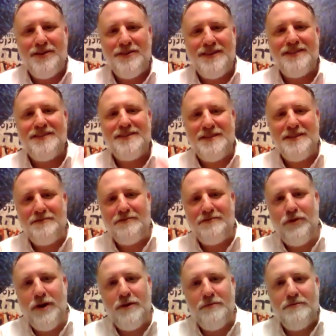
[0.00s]
distance
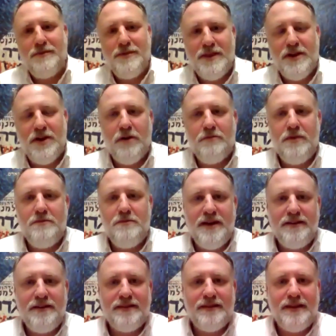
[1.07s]
from the army
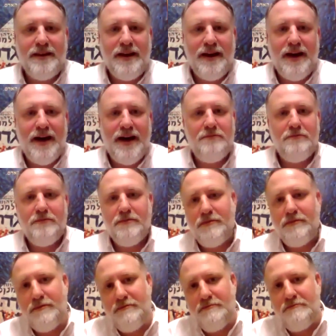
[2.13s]
base,
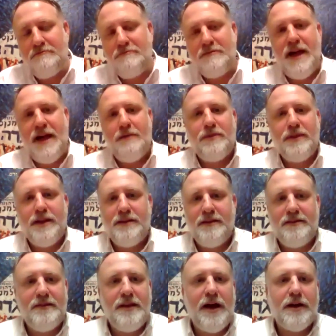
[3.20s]
that plan
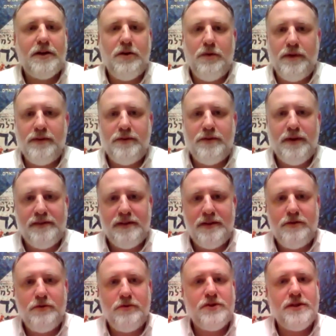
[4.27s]
does not go into
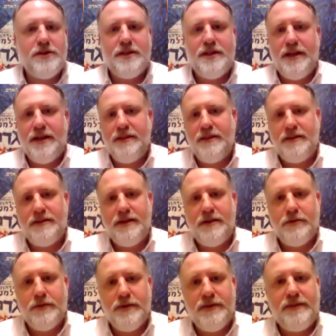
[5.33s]
execution, and the
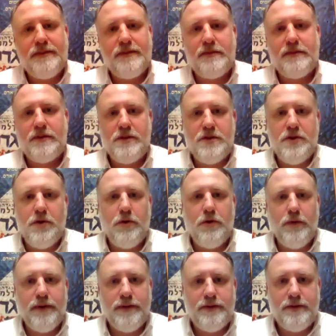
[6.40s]
terrorists don't
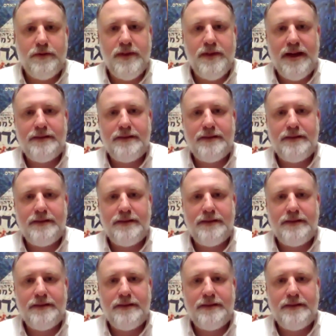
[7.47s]
go into